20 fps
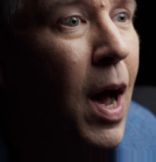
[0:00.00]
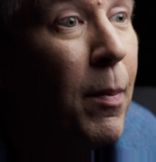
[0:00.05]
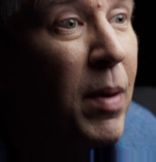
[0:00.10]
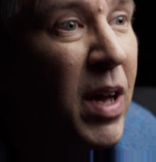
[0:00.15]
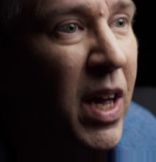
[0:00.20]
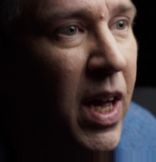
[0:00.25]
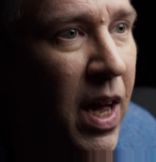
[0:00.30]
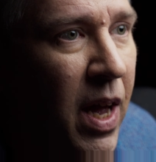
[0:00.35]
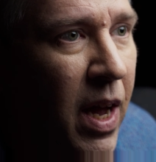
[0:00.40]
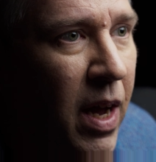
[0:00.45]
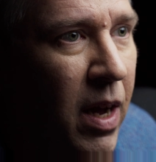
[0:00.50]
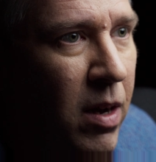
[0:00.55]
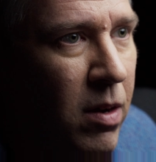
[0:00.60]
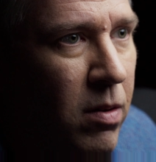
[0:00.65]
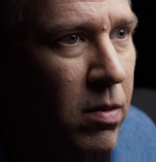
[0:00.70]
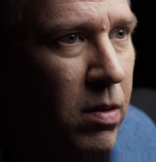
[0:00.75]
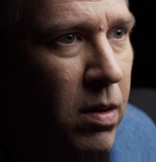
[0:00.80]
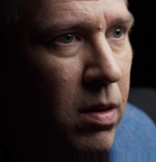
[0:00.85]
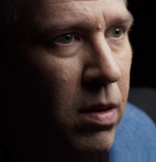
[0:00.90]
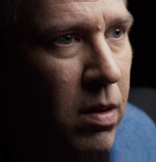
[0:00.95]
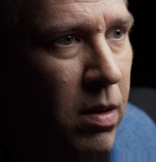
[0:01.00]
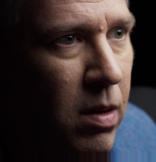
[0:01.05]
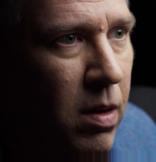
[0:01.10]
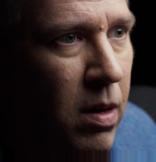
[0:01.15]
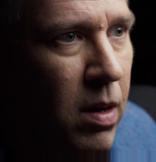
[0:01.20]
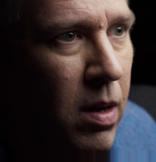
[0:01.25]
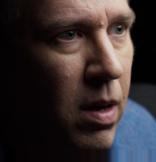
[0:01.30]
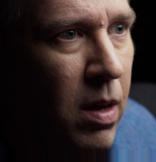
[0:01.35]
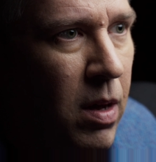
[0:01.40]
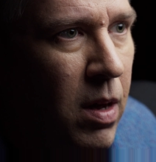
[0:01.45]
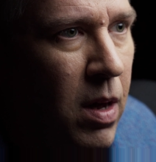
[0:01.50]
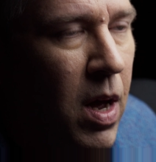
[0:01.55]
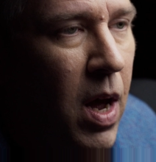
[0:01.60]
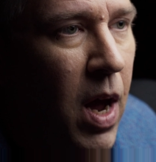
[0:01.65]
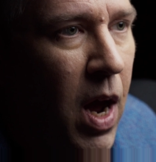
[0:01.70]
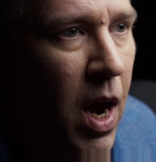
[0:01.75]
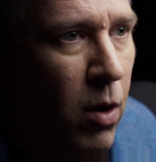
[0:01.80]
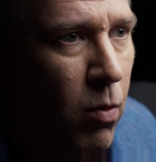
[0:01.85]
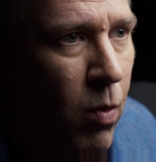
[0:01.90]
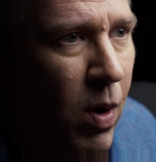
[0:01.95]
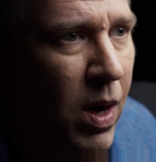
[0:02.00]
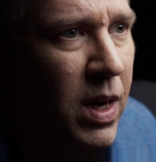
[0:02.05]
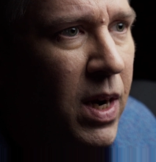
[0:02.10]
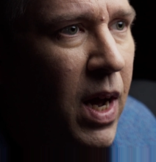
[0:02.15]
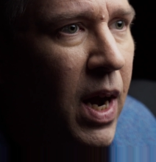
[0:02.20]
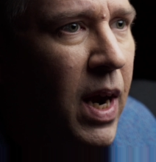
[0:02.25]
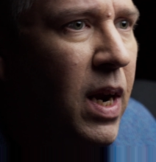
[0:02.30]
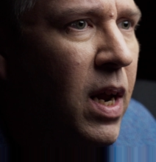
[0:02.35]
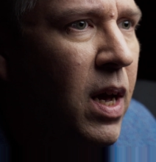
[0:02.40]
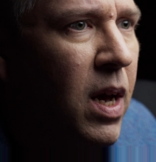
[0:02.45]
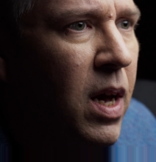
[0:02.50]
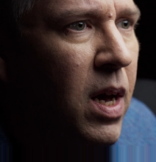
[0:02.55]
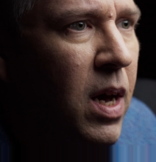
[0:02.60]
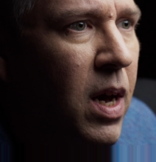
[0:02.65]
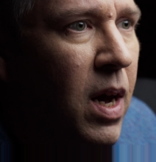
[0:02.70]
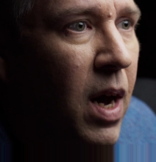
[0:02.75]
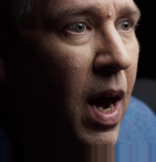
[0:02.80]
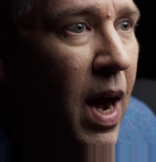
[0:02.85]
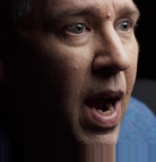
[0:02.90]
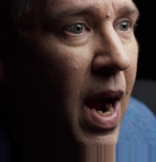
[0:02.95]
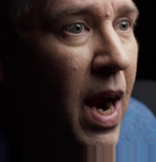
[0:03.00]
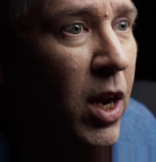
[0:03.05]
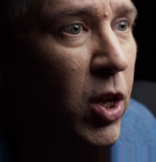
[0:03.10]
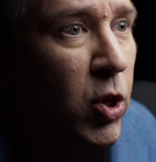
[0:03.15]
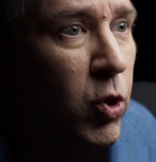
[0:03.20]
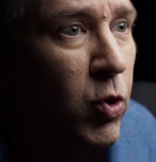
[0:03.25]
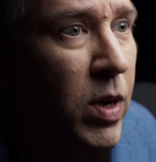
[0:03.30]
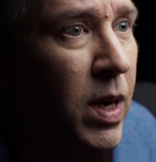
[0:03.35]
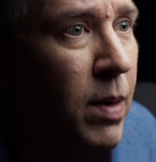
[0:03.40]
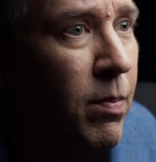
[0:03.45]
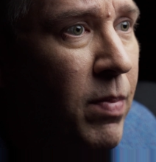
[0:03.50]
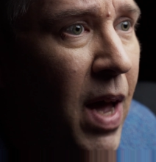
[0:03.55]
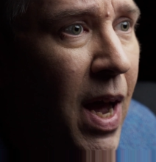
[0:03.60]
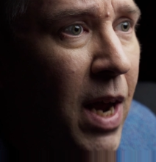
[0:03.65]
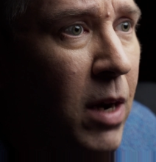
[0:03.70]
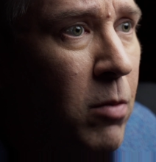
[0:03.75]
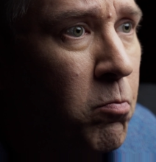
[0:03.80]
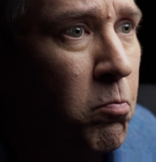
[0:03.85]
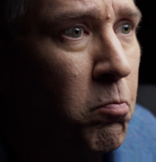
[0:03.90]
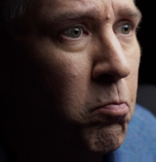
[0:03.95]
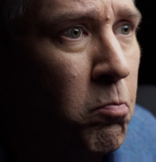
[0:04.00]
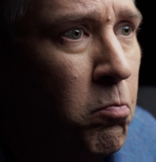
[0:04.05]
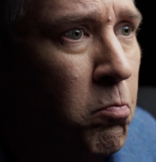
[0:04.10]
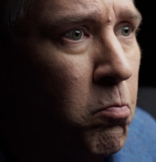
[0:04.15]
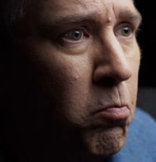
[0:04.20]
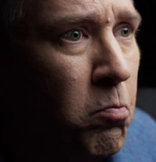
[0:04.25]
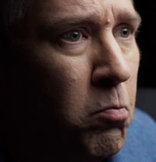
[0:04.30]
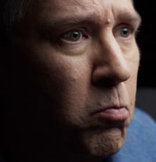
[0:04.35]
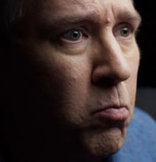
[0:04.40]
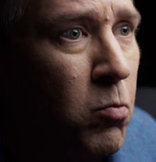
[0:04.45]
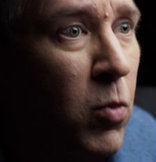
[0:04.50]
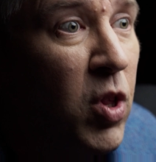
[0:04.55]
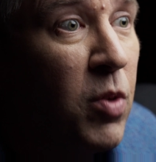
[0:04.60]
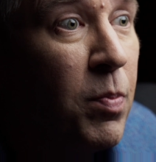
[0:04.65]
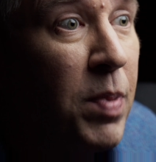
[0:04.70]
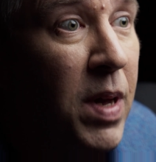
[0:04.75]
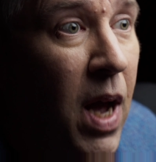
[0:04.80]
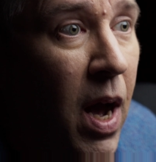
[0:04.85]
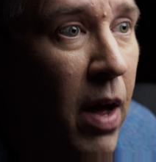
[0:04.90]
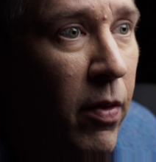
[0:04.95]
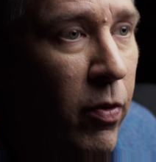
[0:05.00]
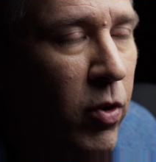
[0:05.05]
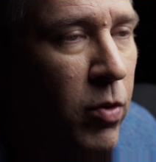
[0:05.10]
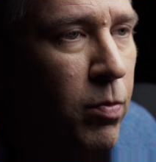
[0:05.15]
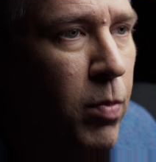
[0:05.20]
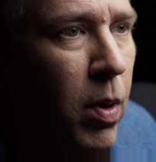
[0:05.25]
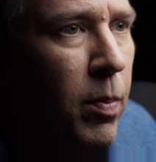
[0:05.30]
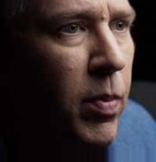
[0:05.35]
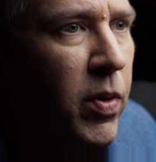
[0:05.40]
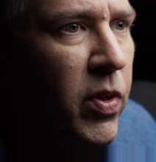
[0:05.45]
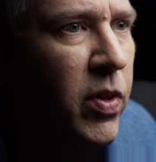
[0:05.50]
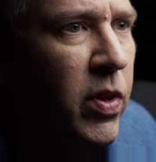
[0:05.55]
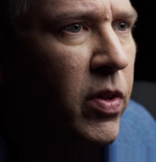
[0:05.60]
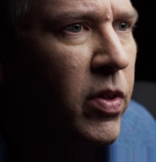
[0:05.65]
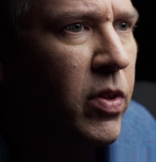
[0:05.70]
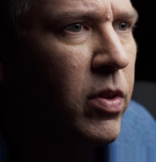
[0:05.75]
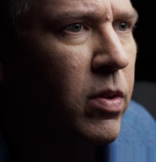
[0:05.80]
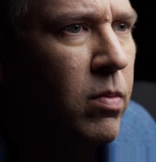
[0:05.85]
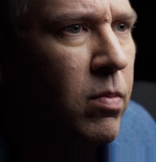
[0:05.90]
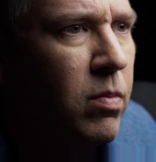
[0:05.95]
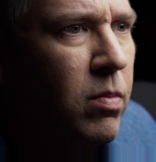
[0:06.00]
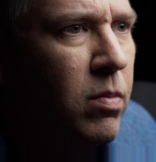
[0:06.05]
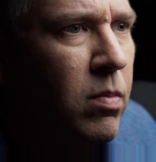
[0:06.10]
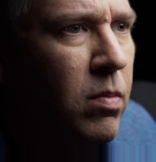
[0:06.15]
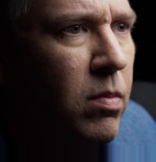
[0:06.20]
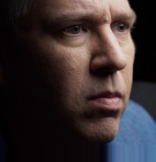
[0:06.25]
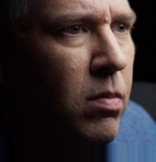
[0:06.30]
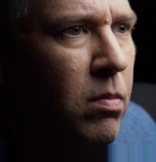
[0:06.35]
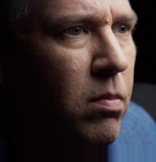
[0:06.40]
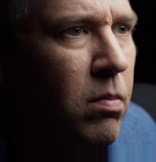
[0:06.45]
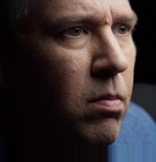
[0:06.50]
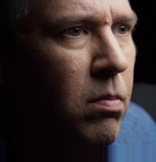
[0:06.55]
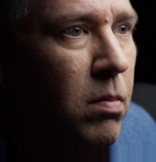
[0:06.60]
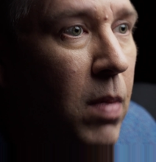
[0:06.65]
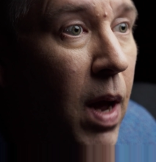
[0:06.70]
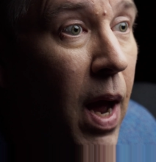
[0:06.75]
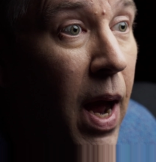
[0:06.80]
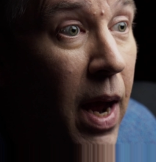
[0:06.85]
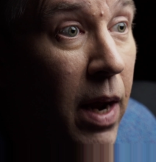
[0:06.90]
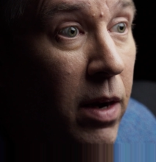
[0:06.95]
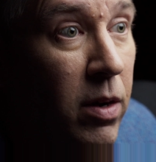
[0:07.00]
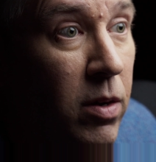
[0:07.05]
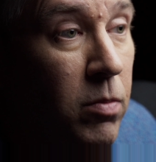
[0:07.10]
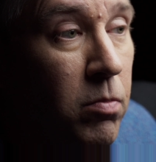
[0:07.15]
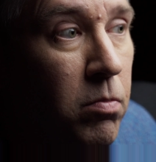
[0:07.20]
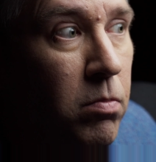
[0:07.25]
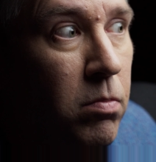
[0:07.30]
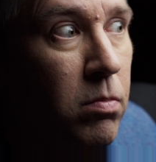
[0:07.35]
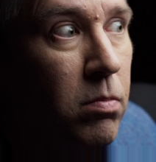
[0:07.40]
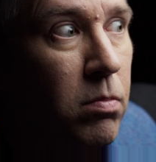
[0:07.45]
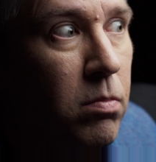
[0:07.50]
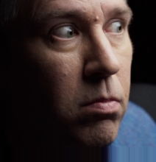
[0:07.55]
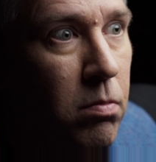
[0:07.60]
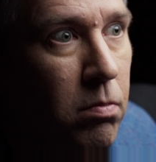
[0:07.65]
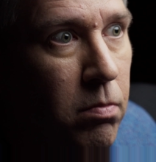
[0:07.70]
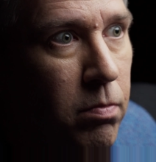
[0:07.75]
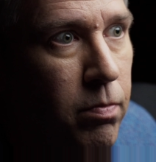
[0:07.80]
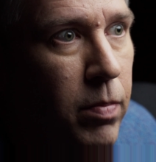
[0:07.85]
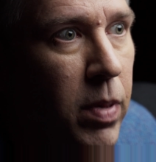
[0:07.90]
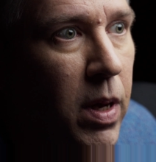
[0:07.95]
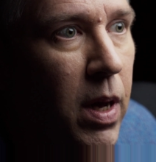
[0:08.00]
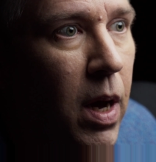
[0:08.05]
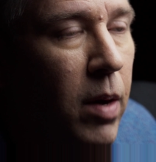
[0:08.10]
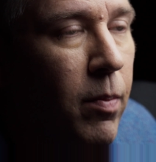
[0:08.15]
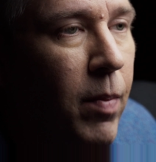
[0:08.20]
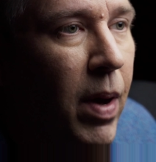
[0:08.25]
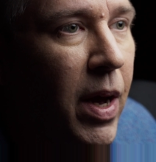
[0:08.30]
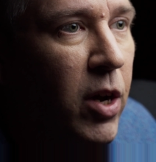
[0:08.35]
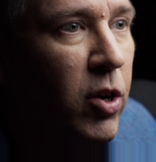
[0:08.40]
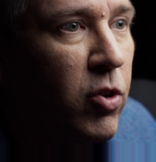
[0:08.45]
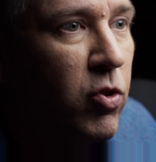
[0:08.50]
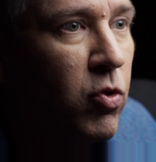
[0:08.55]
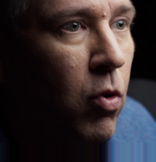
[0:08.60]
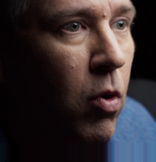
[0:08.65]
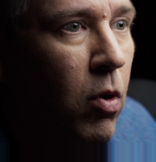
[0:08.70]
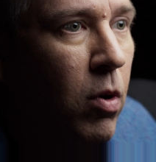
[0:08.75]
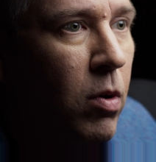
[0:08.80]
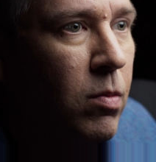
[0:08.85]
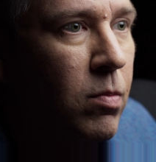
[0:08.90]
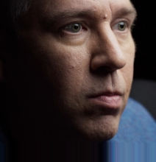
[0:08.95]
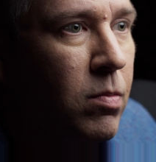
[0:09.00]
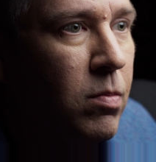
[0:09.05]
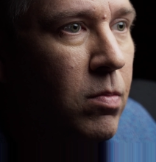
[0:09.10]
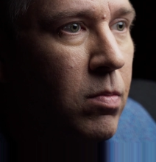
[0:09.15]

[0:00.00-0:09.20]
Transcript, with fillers: I'm a king. And one night, I had a dream that was beyond those purposes. And beyond my control.